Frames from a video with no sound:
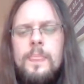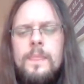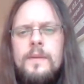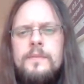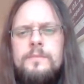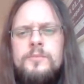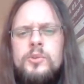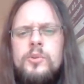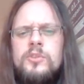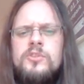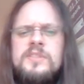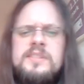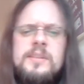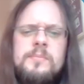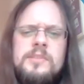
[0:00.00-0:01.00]
you could
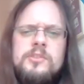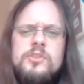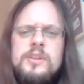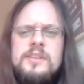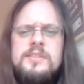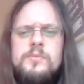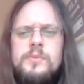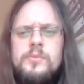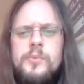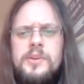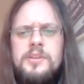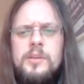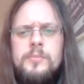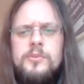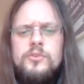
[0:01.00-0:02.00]
simply just retreat
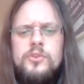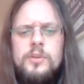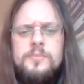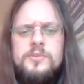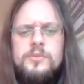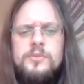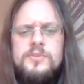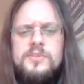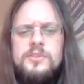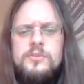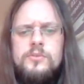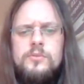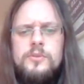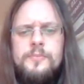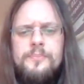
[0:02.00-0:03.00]
your bishop to
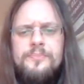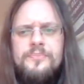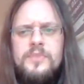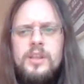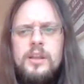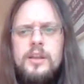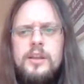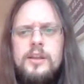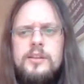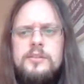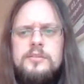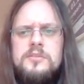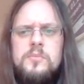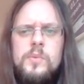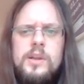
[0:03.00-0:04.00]
c2,
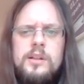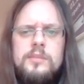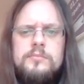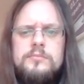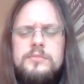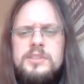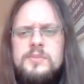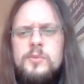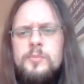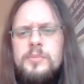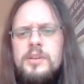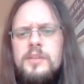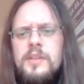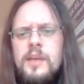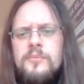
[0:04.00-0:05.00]
and well, this would be
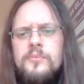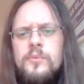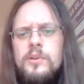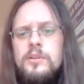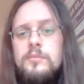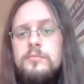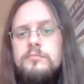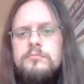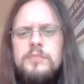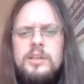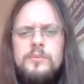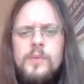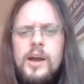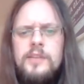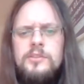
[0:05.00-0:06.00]
enough for
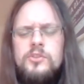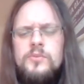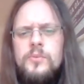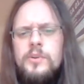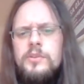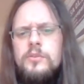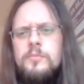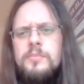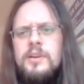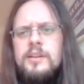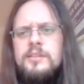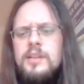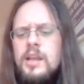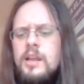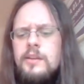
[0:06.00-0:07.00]
advantage for you,
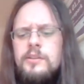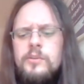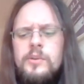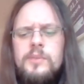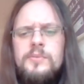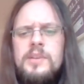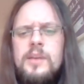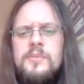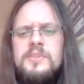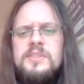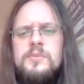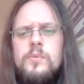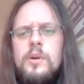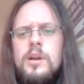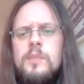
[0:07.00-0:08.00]
but you even have a
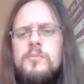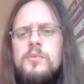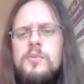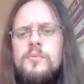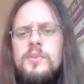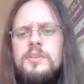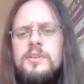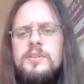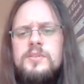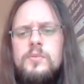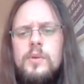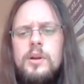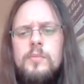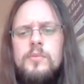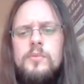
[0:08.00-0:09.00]
stronger move, and the
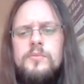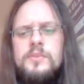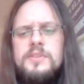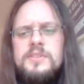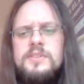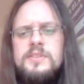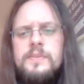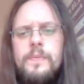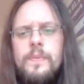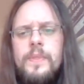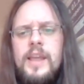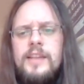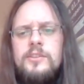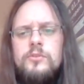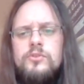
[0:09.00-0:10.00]
stronger move is
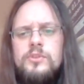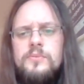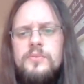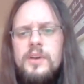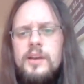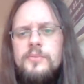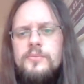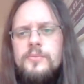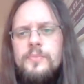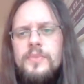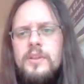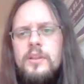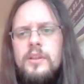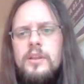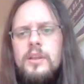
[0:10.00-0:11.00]
knight to g5.
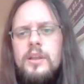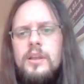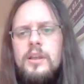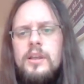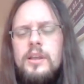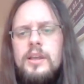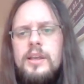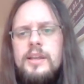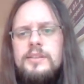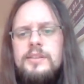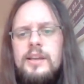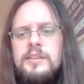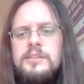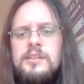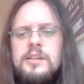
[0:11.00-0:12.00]
And the
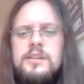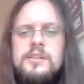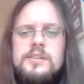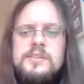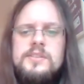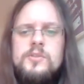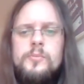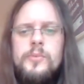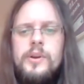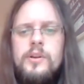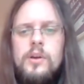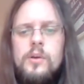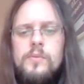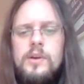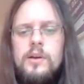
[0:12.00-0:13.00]
idea is to bring
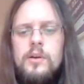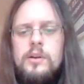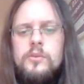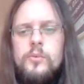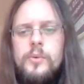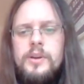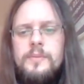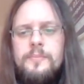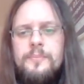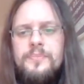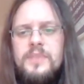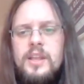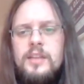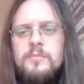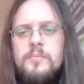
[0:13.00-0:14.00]
over our queen
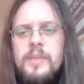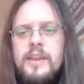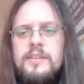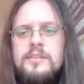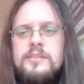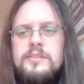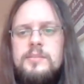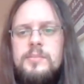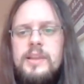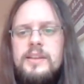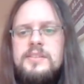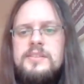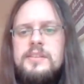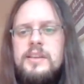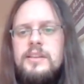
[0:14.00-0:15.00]
and mate the
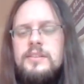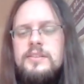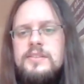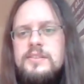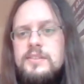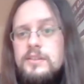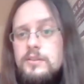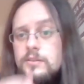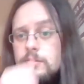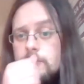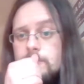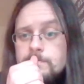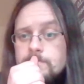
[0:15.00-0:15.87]
Black's king, so,